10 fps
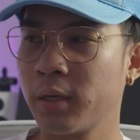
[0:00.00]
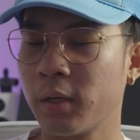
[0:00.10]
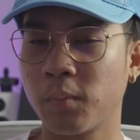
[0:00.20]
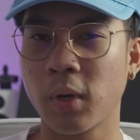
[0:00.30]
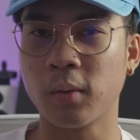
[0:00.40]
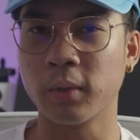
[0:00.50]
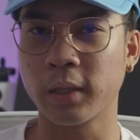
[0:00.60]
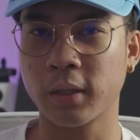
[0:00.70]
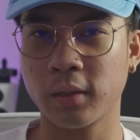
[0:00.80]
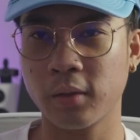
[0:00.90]
in
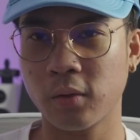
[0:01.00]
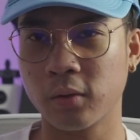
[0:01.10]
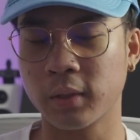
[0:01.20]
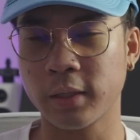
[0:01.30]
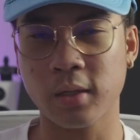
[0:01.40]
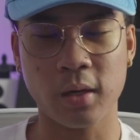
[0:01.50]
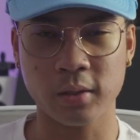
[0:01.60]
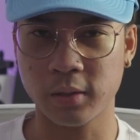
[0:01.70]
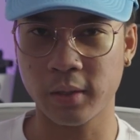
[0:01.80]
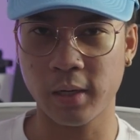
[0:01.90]
public or like
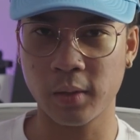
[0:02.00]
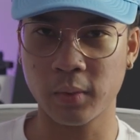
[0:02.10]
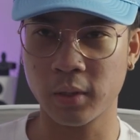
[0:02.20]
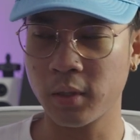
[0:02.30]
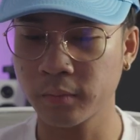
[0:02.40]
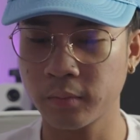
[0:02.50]
talking to the camera.